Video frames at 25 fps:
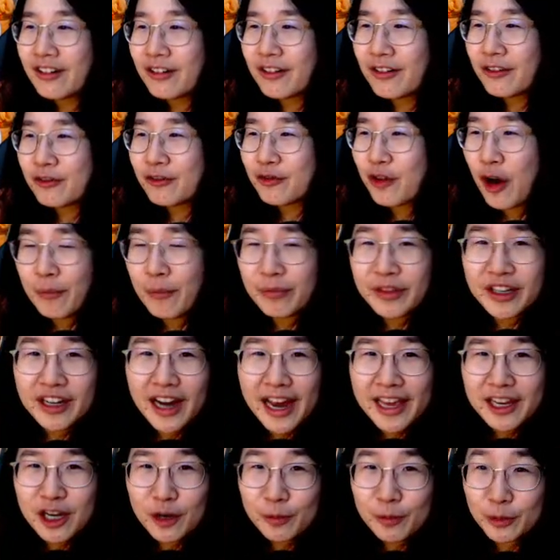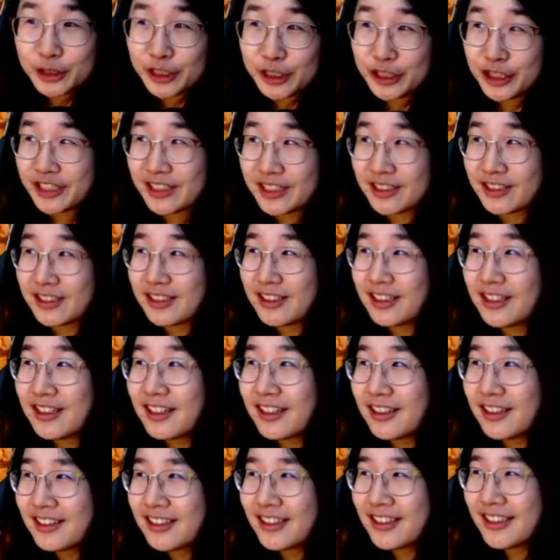from the ideal position,
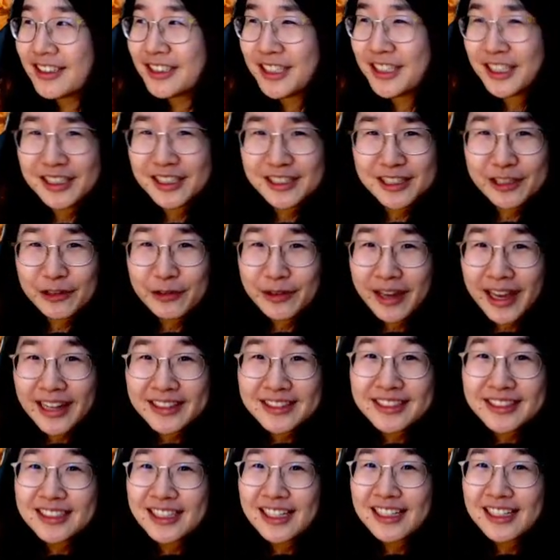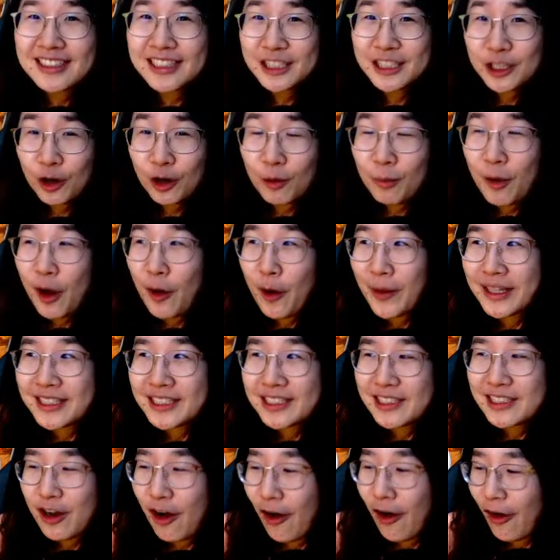she still gets 0.1
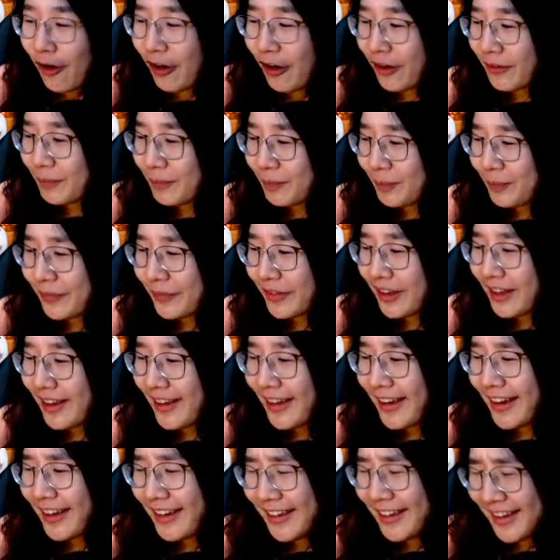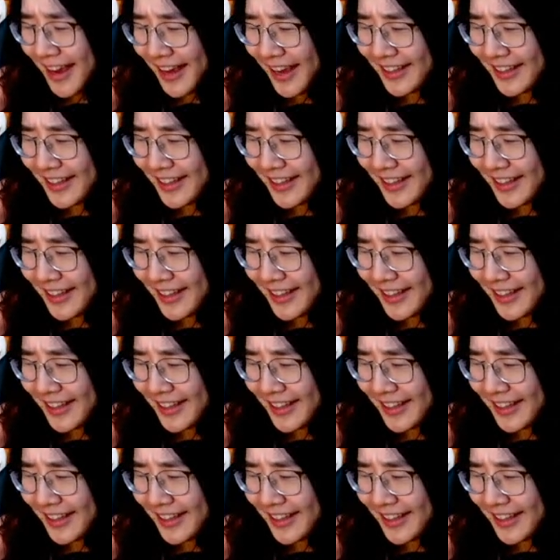score. Yes.